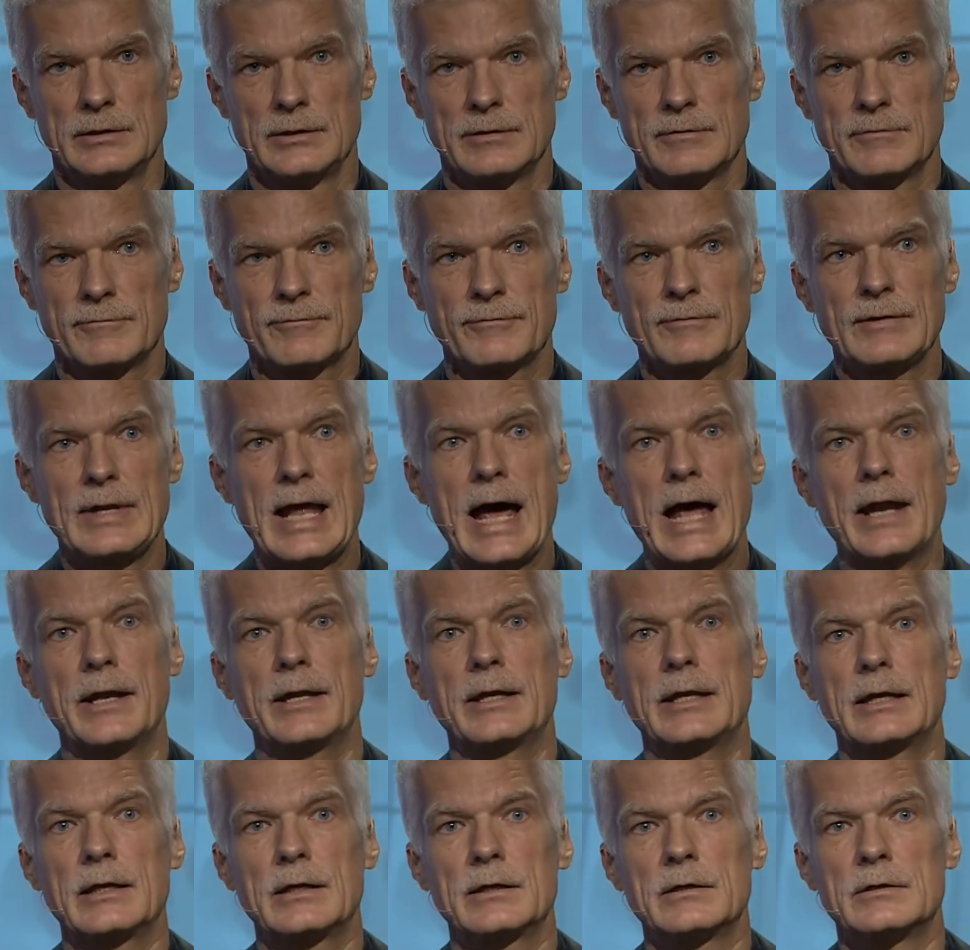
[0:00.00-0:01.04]

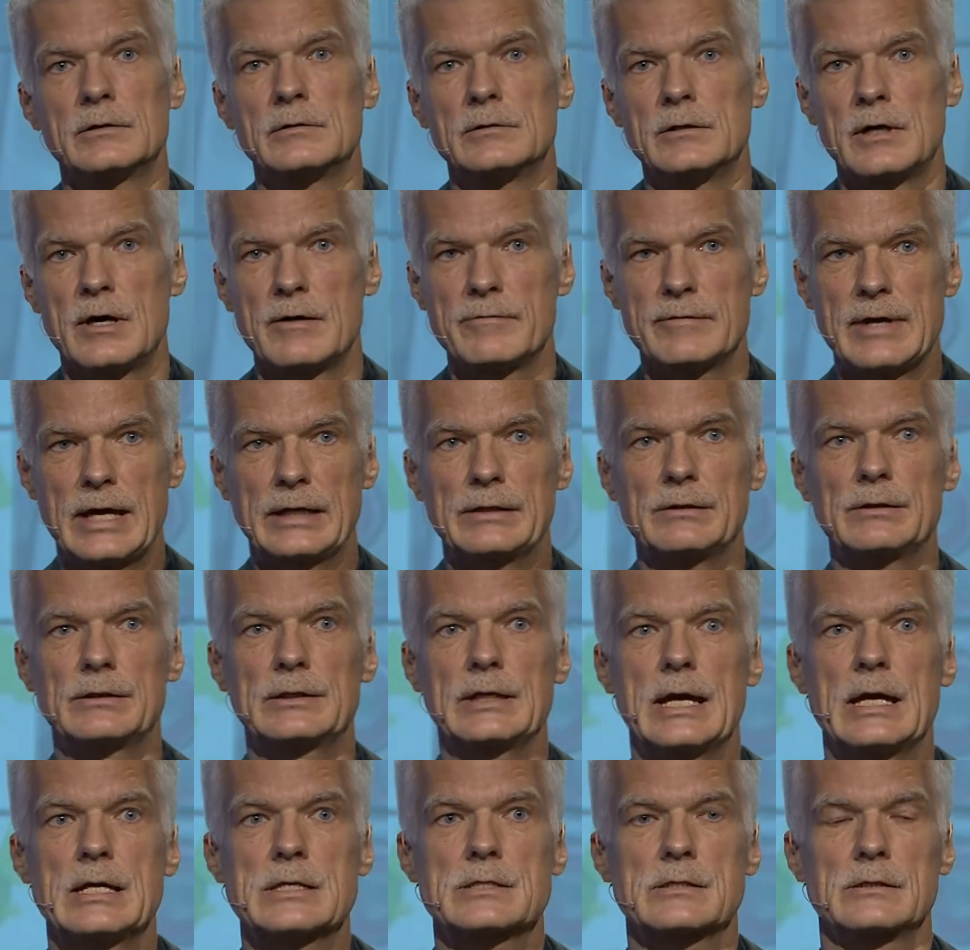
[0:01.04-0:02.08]
flattening of
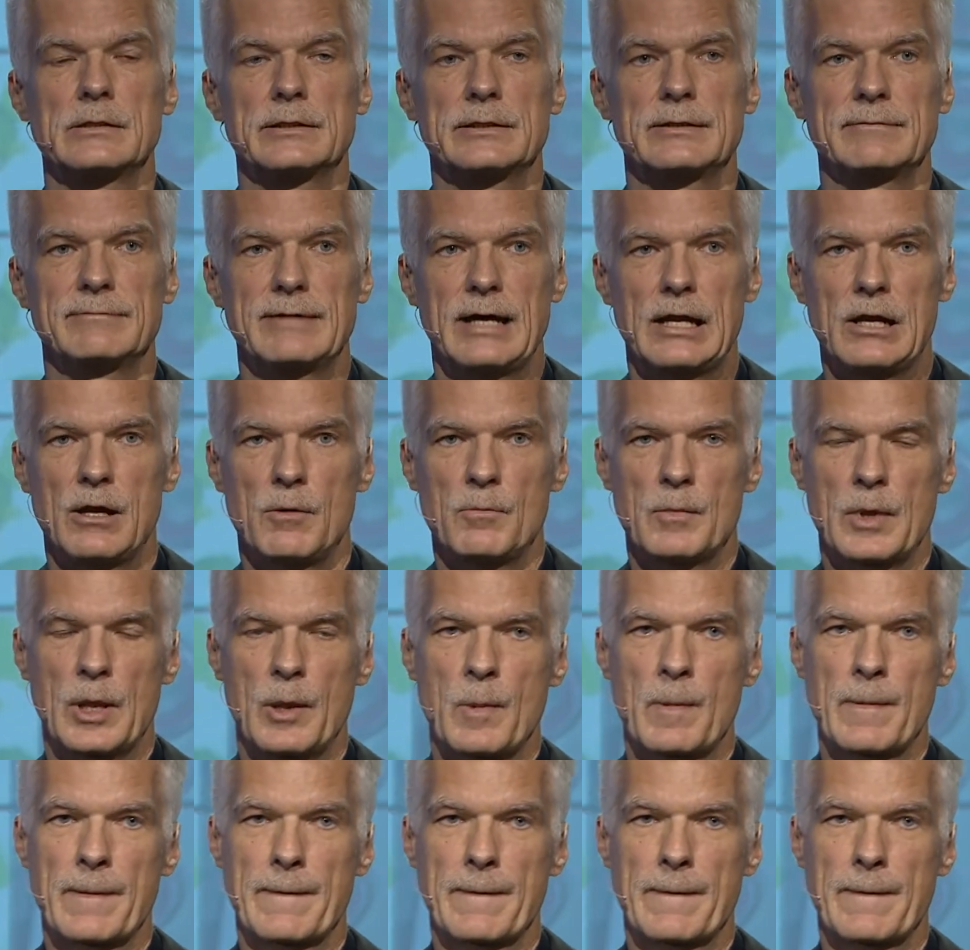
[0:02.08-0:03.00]
educational development.